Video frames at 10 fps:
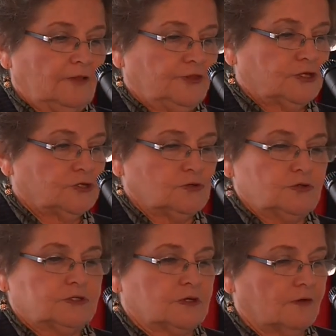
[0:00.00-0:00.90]
Health
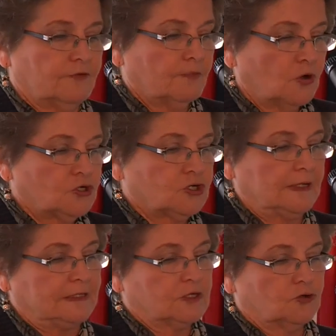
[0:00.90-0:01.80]
issues of
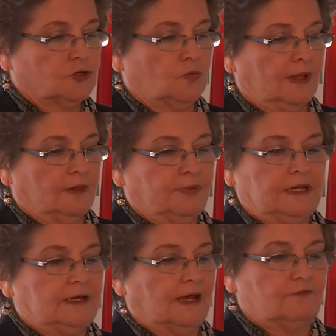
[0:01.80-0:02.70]
emotional and social well-being